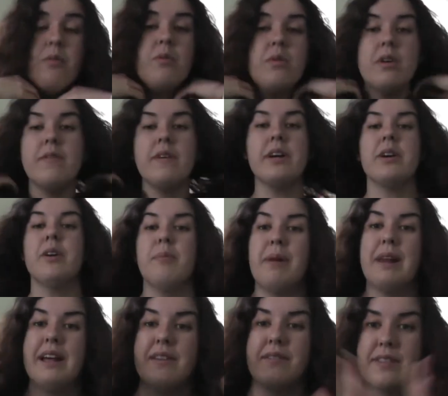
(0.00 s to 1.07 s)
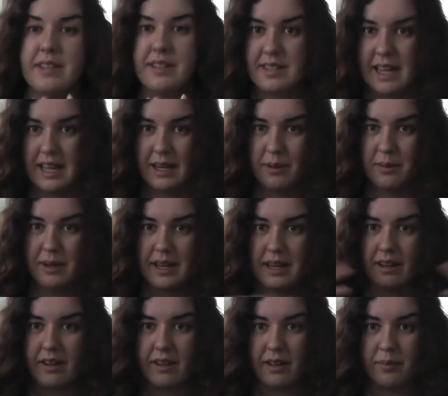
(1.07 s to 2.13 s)
What have I got planned for this
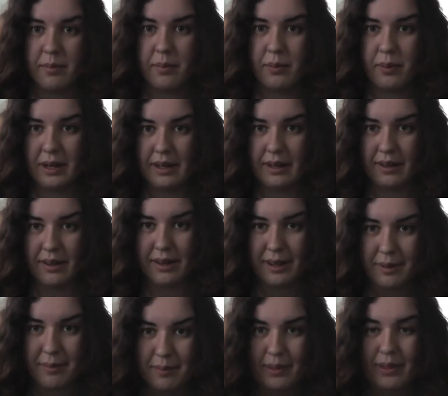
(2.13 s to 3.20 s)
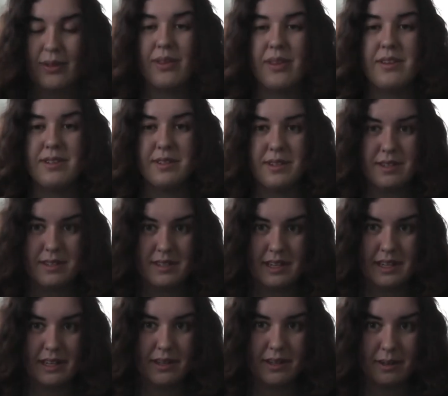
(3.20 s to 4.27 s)
Halloween? Well, this
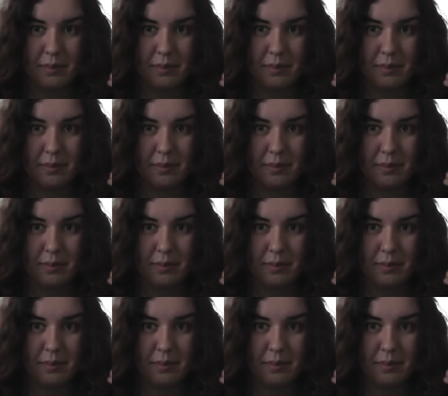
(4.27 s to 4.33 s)
Thursday I